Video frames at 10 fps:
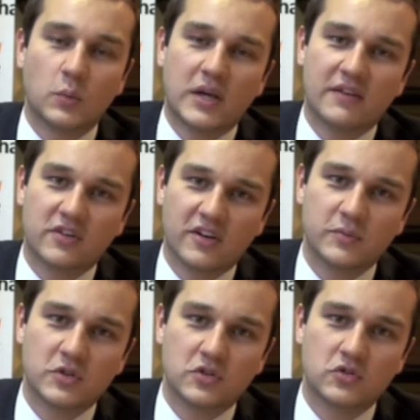we have a
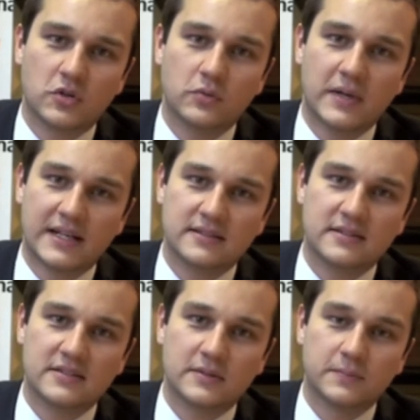government-controlled planning
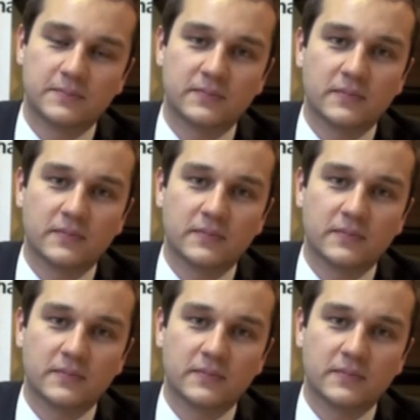system.